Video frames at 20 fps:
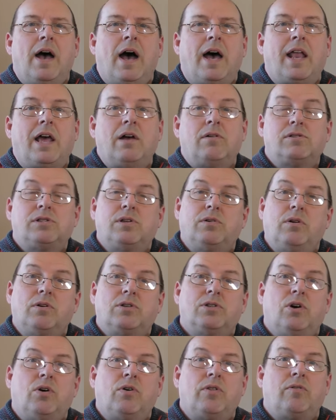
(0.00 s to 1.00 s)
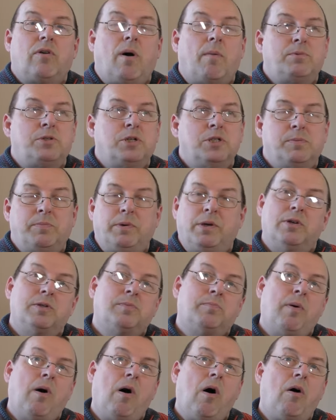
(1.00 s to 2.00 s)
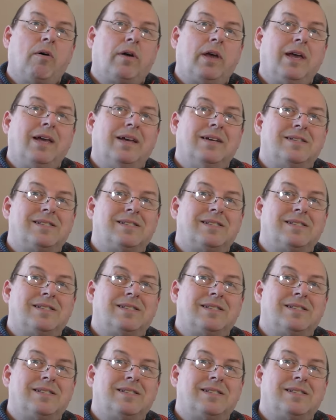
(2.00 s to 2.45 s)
And I also looked at other options because parking